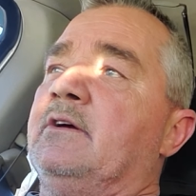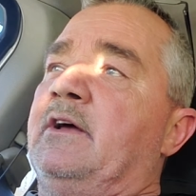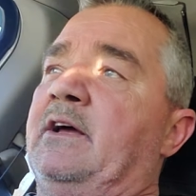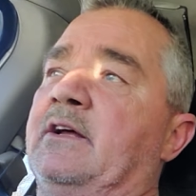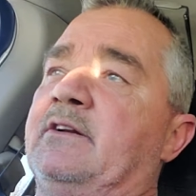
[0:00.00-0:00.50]

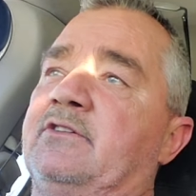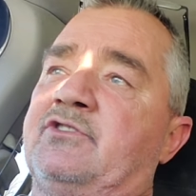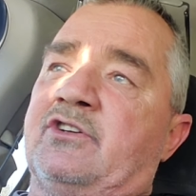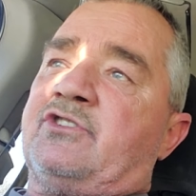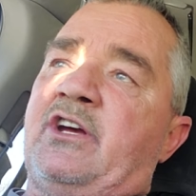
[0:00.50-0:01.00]
And
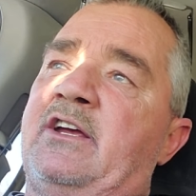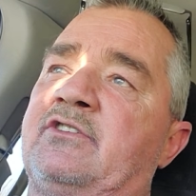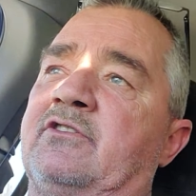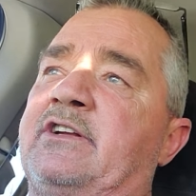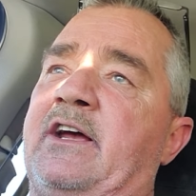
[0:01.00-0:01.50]
just change
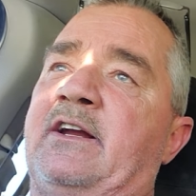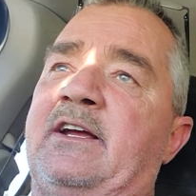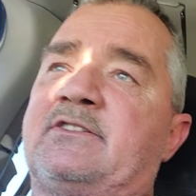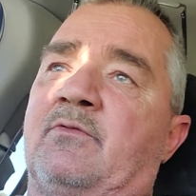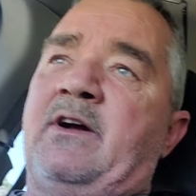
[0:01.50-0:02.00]
our
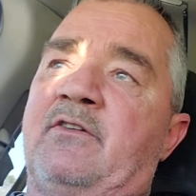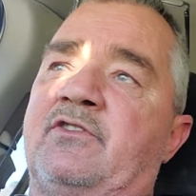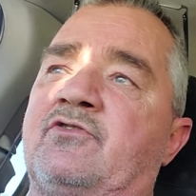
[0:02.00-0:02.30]
techniques around to